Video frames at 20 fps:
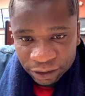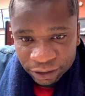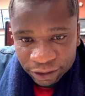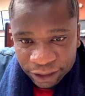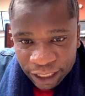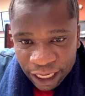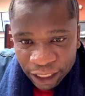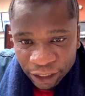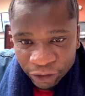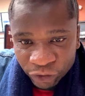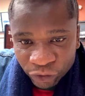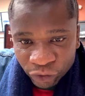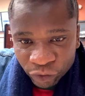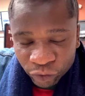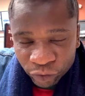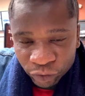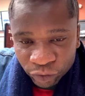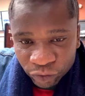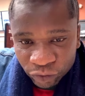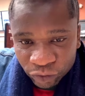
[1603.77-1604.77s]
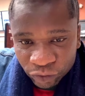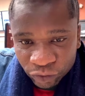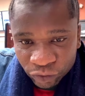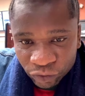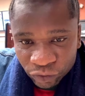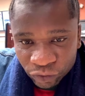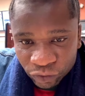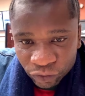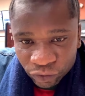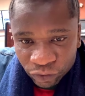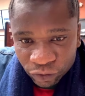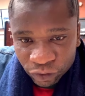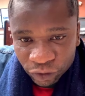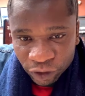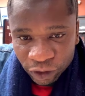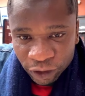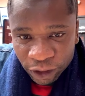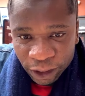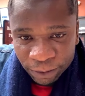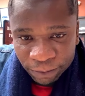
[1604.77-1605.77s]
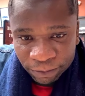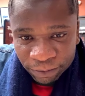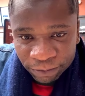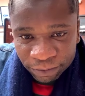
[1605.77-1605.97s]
Thank you. I am